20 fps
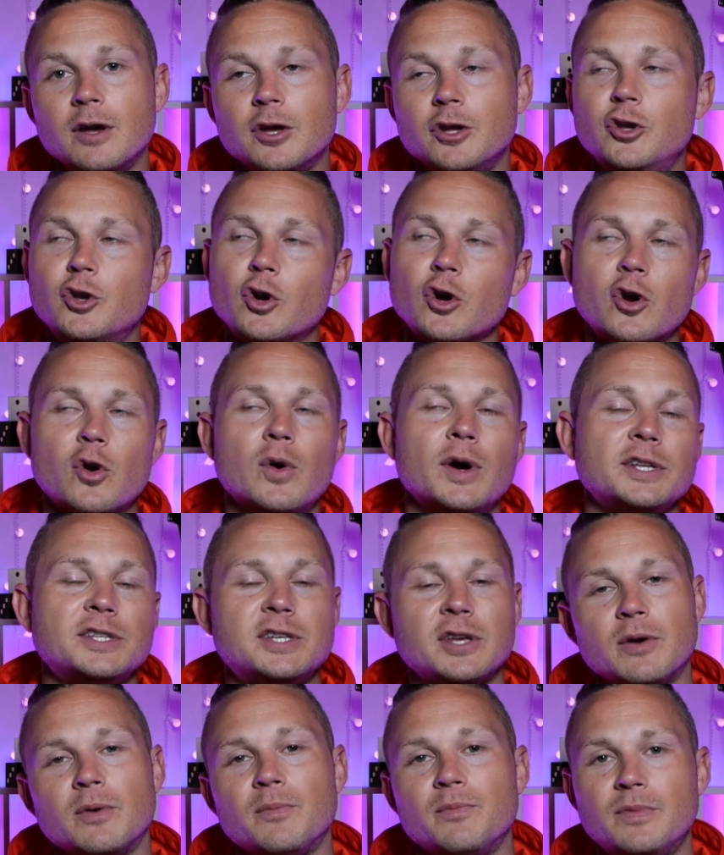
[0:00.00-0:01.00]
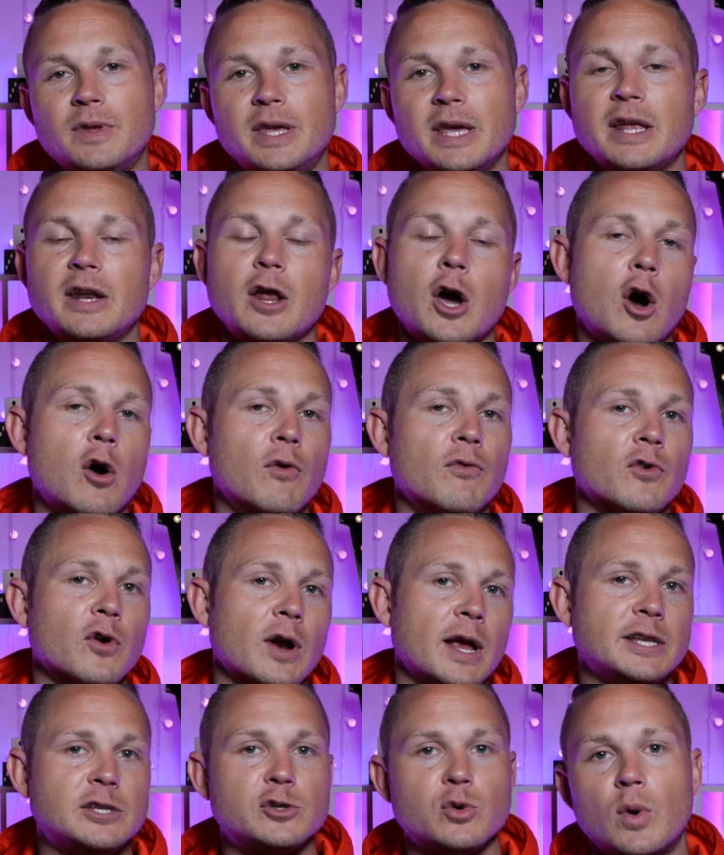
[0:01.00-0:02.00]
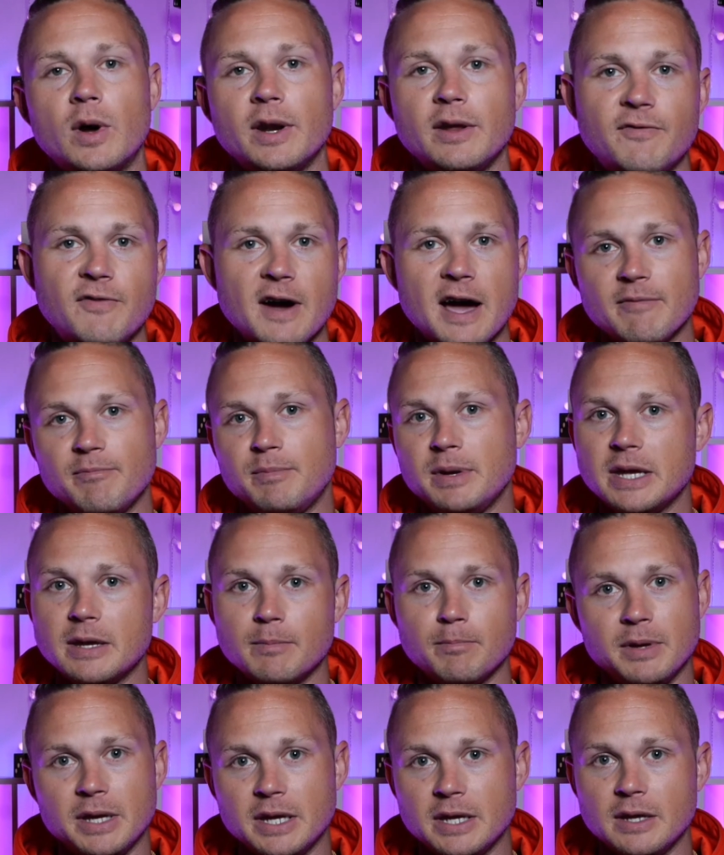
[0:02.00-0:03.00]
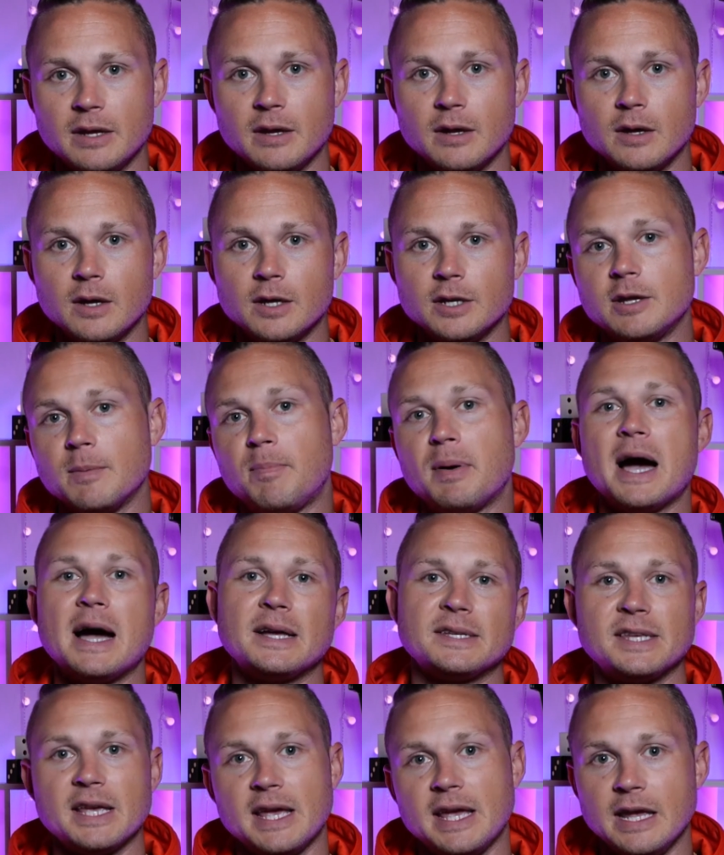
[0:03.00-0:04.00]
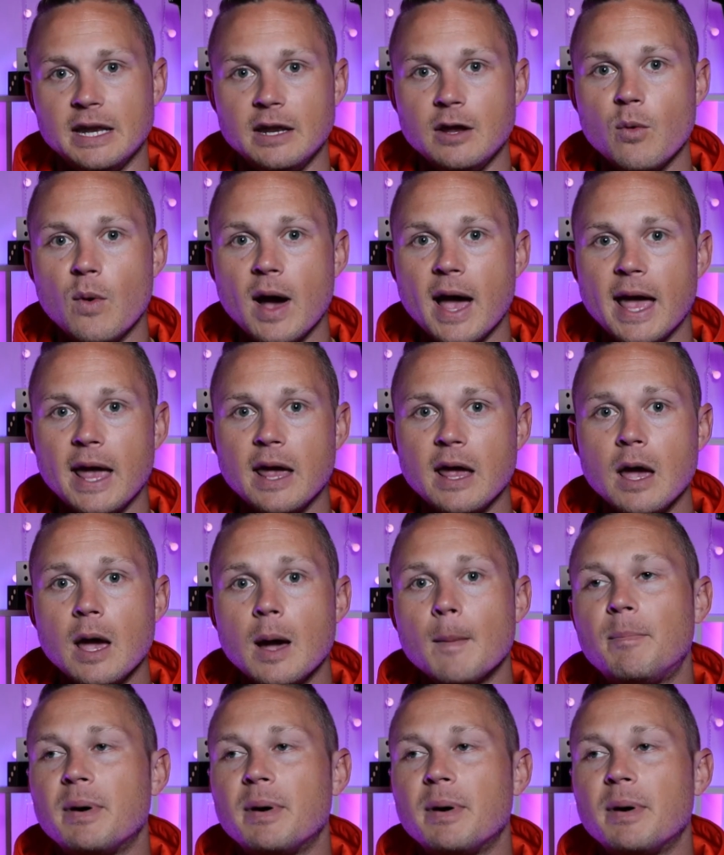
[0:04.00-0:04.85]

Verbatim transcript: you're going to get over a 25 BNB deposit anyway.